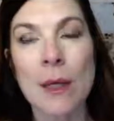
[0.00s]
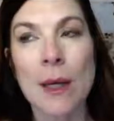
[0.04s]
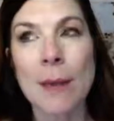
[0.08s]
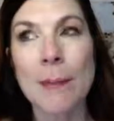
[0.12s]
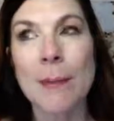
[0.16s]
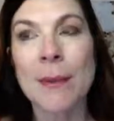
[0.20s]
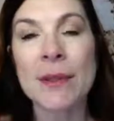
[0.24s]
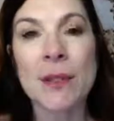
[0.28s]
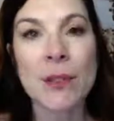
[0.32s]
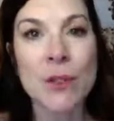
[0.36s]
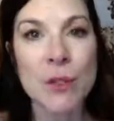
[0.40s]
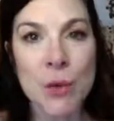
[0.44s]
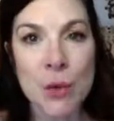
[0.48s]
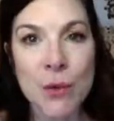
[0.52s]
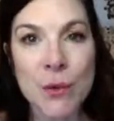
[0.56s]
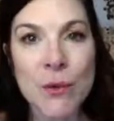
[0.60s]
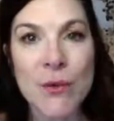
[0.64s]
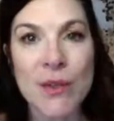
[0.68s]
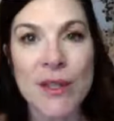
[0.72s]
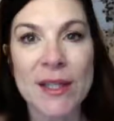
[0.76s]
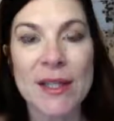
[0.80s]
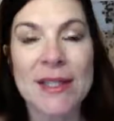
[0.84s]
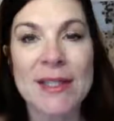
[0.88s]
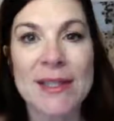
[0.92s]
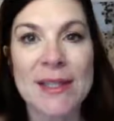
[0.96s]
But the truth
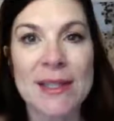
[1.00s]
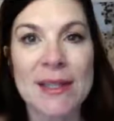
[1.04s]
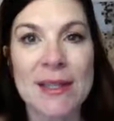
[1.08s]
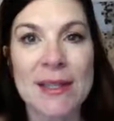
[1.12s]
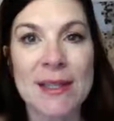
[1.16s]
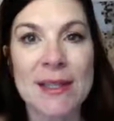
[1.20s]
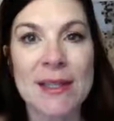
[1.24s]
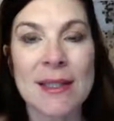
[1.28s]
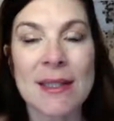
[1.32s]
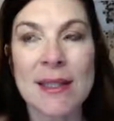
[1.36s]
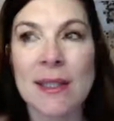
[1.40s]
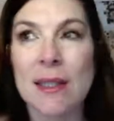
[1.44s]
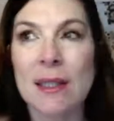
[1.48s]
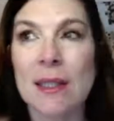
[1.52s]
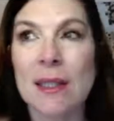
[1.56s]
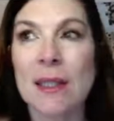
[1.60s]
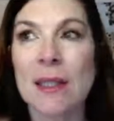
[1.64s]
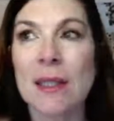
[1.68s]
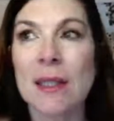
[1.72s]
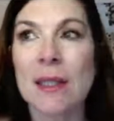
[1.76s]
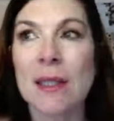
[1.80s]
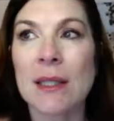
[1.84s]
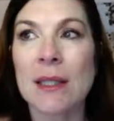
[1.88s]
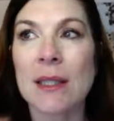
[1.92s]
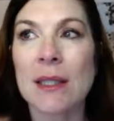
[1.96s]
is,
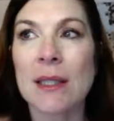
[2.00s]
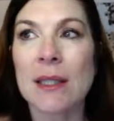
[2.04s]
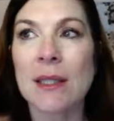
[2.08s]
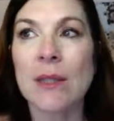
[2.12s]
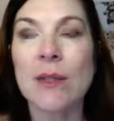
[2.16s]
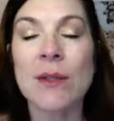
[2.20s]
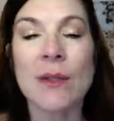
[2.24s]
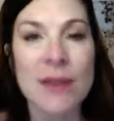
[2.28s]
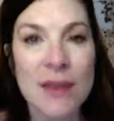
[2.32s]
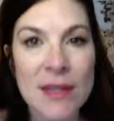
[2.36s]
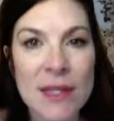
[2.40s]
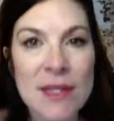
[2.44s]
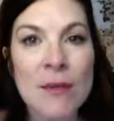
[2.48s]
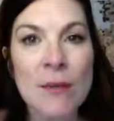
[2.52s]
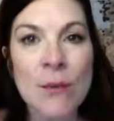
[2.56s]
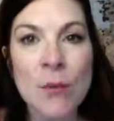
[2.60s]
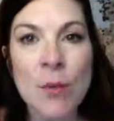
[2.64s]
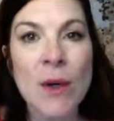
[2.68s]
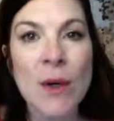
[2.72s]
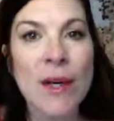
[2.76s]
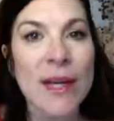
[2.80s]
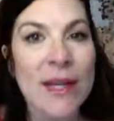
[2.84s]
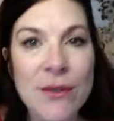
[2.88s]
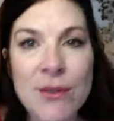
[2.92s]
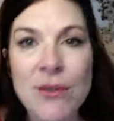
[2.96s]

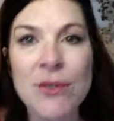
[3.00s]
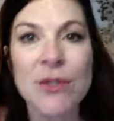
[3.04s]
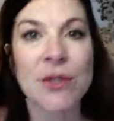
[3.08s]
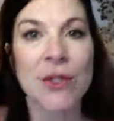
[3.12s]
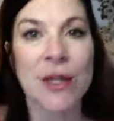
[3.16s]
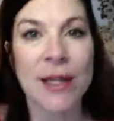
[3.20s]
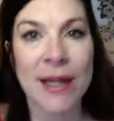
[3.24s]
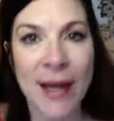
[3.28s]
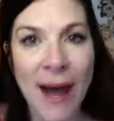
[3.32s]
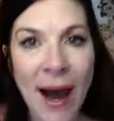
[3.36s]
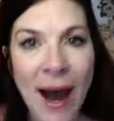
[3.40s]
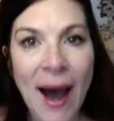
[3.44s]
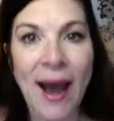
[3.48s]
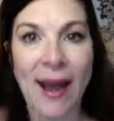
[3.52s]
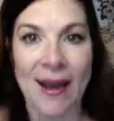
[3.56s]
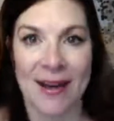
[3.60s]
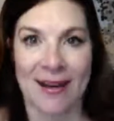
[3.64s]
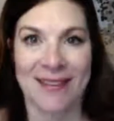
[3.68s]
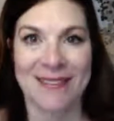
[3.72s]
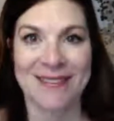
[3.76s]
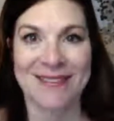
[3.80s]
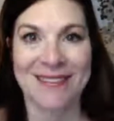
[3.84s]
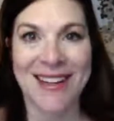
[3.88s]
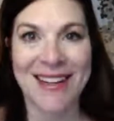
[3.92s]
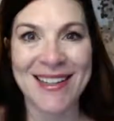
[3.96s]
what else do you got,
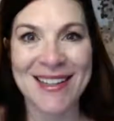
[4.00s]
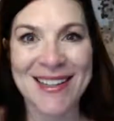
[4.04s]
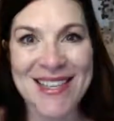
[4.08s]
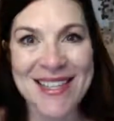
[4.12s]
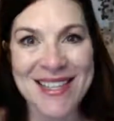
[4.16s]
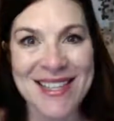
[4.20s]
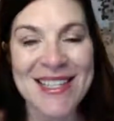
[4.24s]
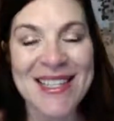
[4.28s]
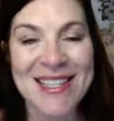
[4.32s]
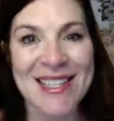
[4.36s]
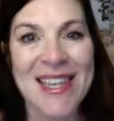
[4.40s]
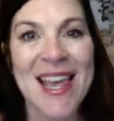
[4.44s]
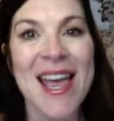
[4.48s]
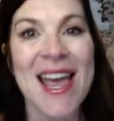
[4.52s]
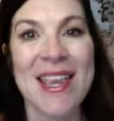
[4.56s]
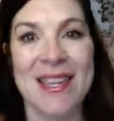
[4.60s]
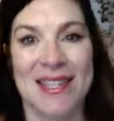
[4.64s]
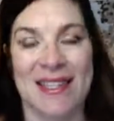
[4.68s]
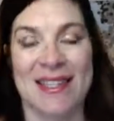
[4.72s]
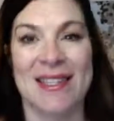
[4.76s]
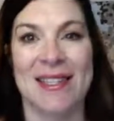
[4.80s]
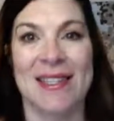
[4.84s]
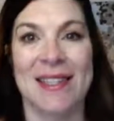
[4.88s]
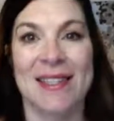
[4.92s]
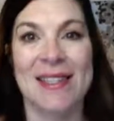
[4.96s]
right? This is
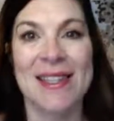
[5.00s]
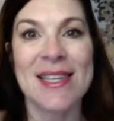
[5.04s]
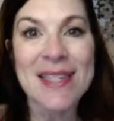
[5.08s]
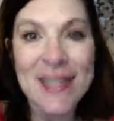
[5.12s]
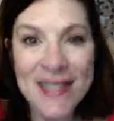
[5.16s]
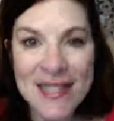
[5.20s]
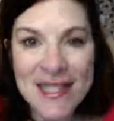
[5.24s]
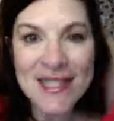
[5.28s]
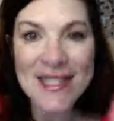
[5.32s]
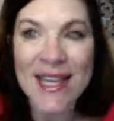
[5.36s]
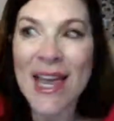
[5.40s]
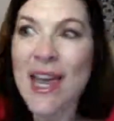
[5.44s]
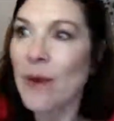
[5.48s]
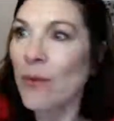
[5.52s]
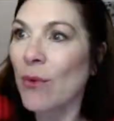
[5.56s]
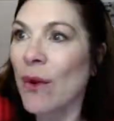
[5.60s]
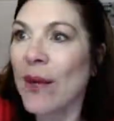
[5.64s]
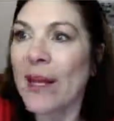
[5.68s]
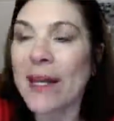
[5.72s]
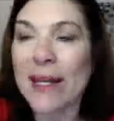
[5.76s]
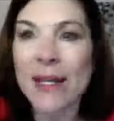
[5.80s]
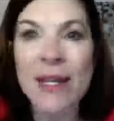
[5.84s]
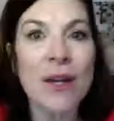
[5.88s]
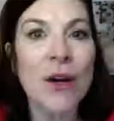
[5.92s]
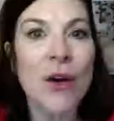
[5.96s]
it. This is it
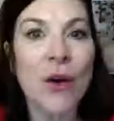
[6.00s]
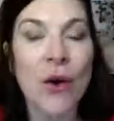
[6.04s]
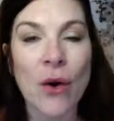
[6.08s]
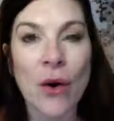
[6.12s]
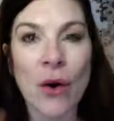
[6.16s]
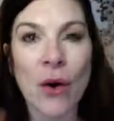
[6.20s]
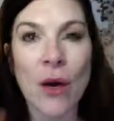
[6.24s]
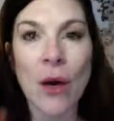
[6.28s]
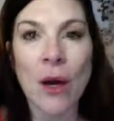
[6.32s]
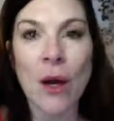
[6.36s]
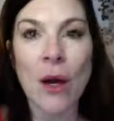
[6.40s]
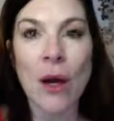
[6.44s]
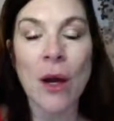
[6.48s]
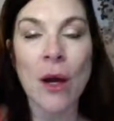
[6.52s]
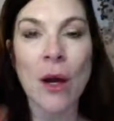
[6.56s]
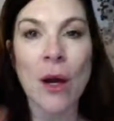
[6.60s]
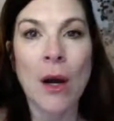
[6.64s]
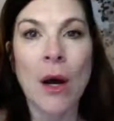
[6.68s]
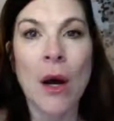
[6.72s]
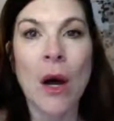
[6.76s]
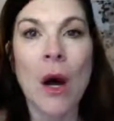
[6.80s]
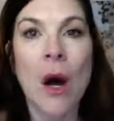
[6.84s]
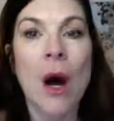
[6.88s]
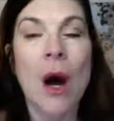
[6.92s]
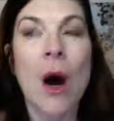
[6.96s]
right here
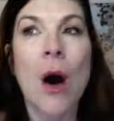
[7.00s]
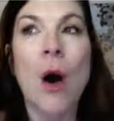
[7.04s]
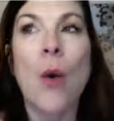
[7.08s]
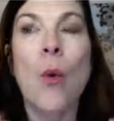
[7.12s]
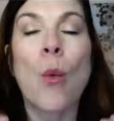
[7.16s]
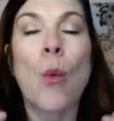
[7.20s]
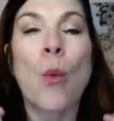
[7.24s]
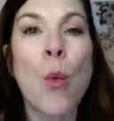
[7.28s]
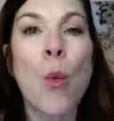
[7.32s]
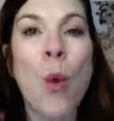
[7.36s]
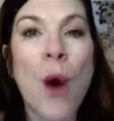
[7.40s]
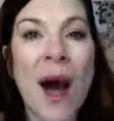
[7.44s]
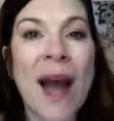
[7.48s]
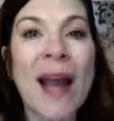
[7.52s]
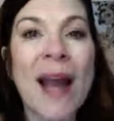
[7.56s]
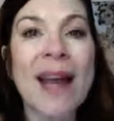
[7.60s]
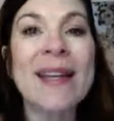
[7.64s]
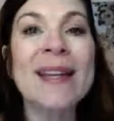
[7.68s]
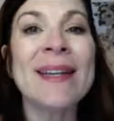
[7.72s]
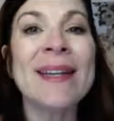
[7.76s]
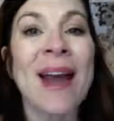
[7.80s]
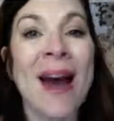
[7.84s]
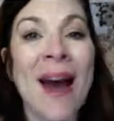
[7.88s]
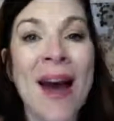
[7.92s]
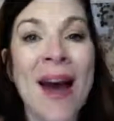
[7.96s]
why
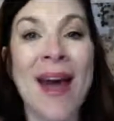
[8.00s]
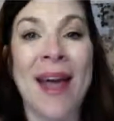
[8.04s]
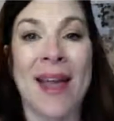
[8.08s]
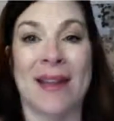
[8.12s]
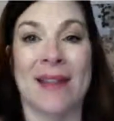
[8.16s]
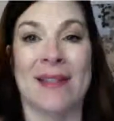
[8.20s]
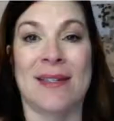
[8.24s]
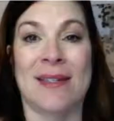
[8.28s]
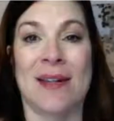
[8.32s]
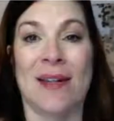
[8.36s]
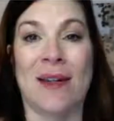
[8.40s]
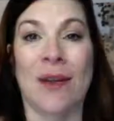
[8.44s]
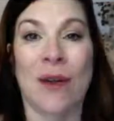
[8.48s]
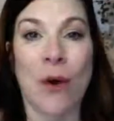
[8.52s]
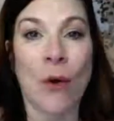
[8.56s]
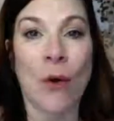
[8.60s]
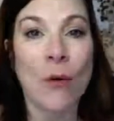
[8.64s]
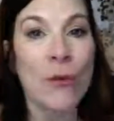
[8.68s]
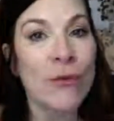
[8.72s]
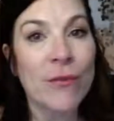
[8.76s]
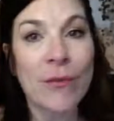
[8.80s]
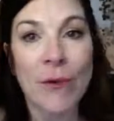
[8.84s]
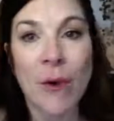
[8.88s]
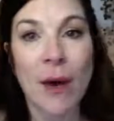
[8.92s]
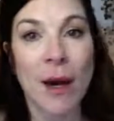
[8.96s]
not go
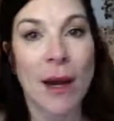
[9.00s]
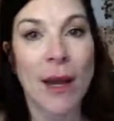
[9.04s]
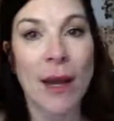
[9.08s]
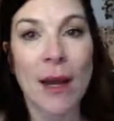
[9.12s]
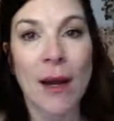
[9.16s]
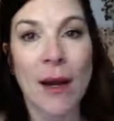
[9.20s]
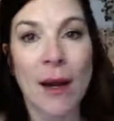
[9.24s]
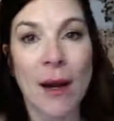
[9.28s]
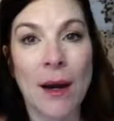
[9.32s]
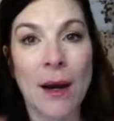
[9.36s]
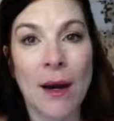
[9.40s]
for it?